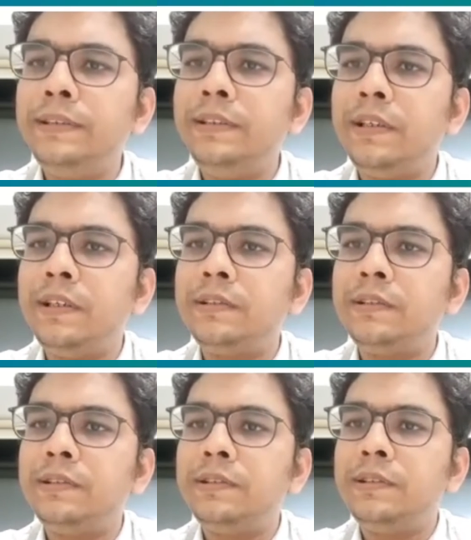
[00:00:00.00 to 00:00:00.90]
ongoing
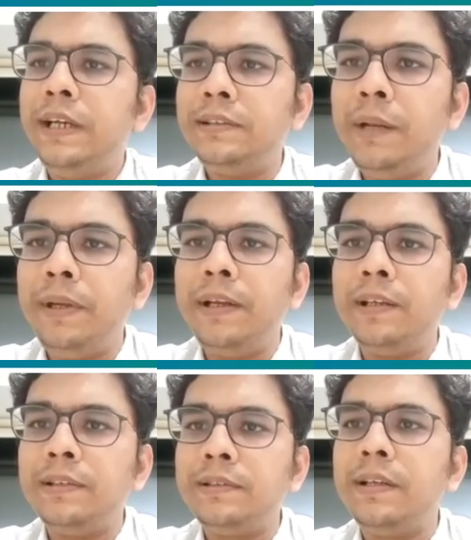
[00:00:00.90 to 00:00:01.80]
seizures,
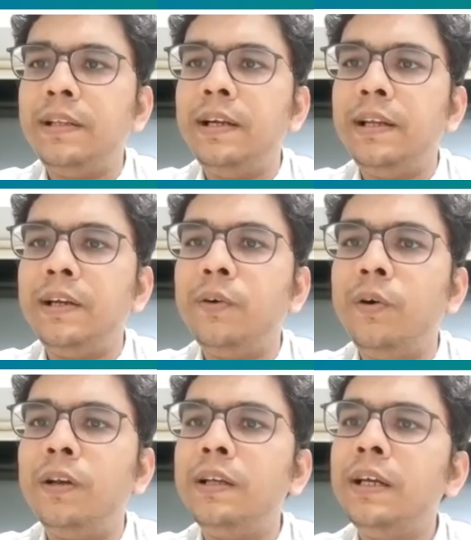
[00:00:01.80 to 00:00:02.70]
status
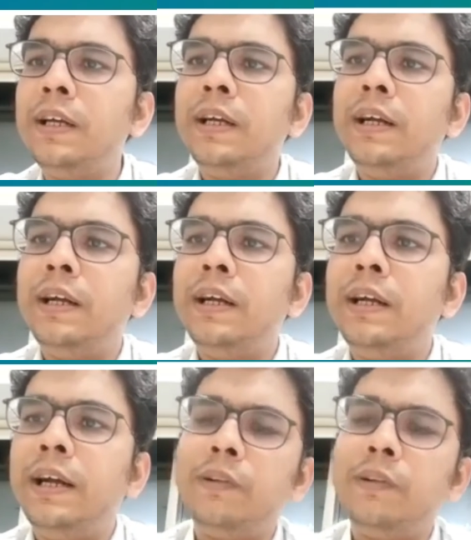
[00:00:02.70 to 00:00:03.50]
epilepticus that I call,